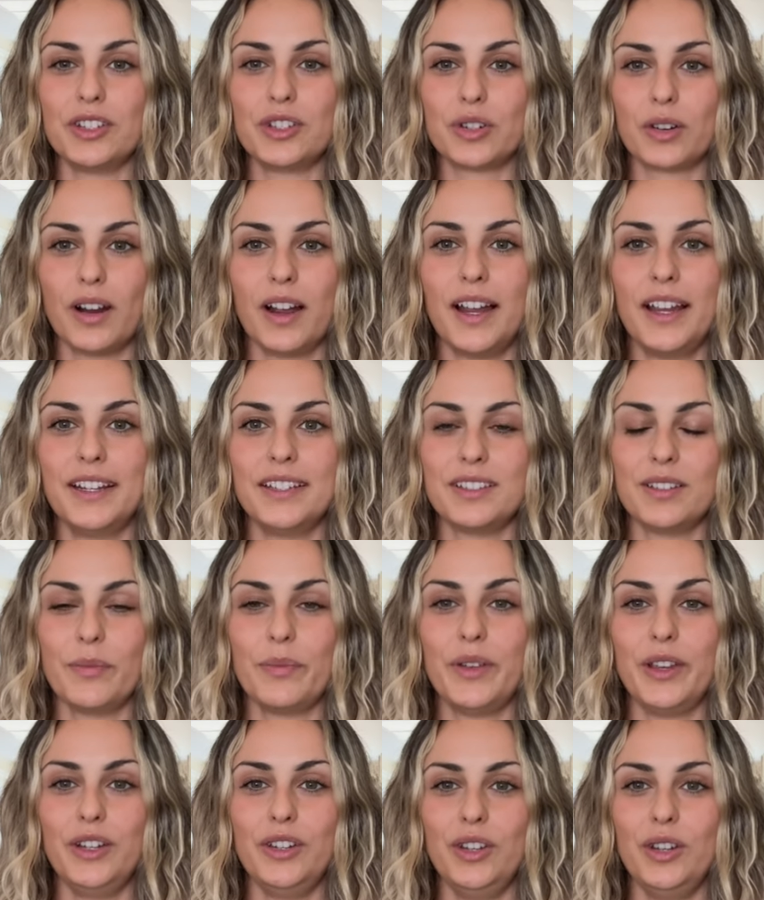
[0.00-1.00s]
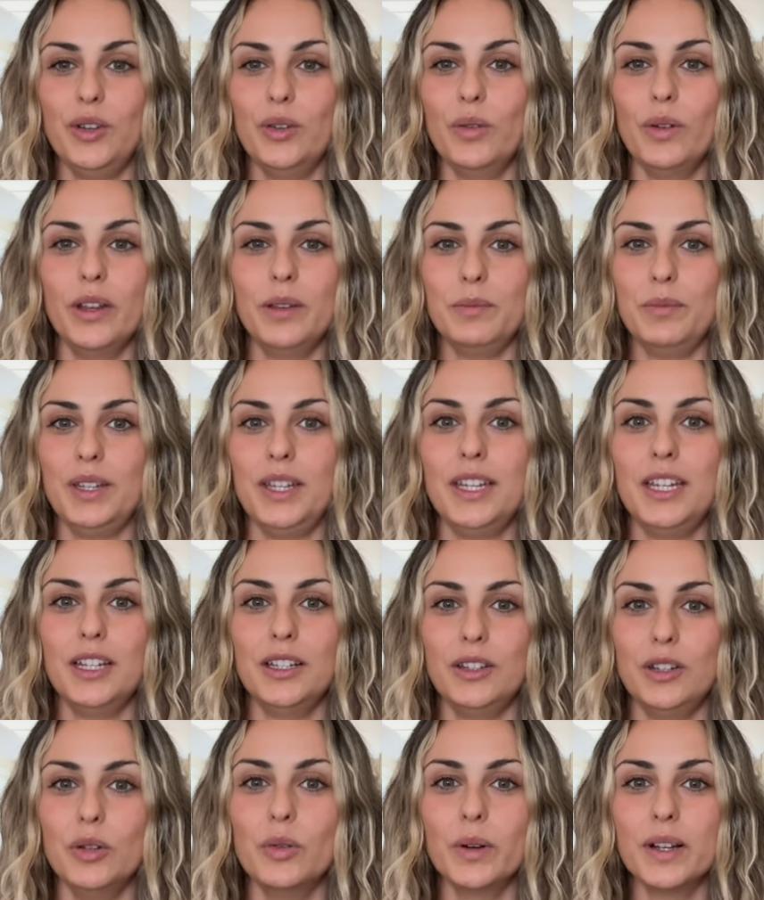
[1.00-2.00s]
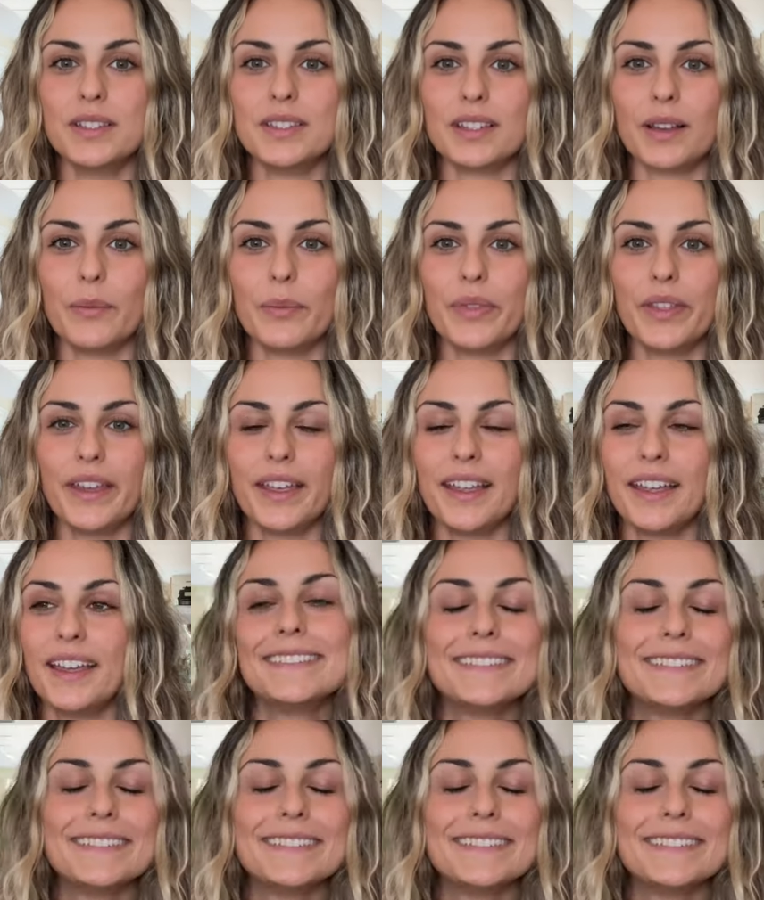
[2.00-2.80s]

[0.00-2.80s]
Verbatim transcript: trying something new and being new at something.